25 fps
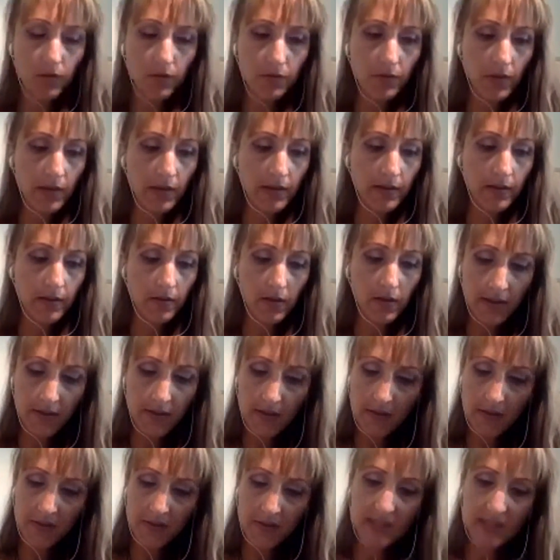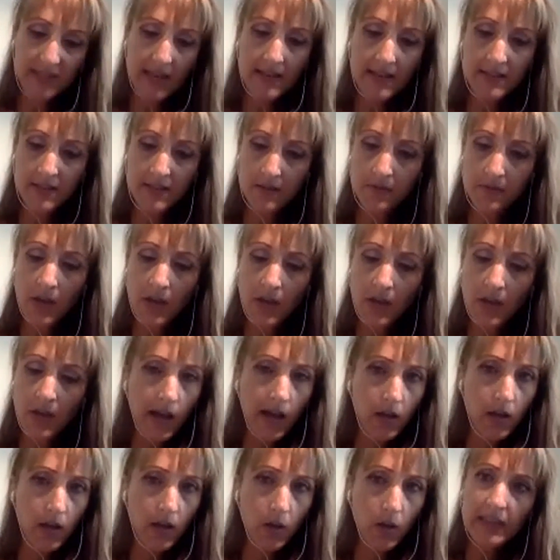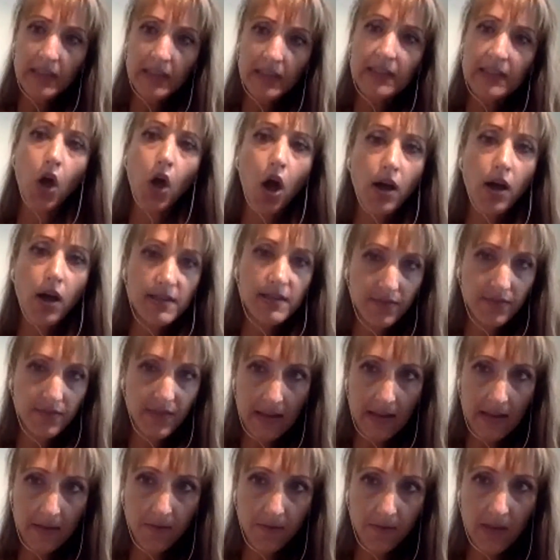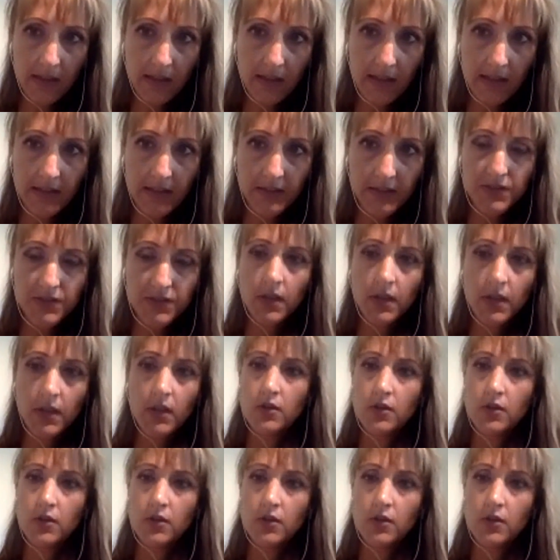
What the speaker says: in the sense of a complete loss of any feelings,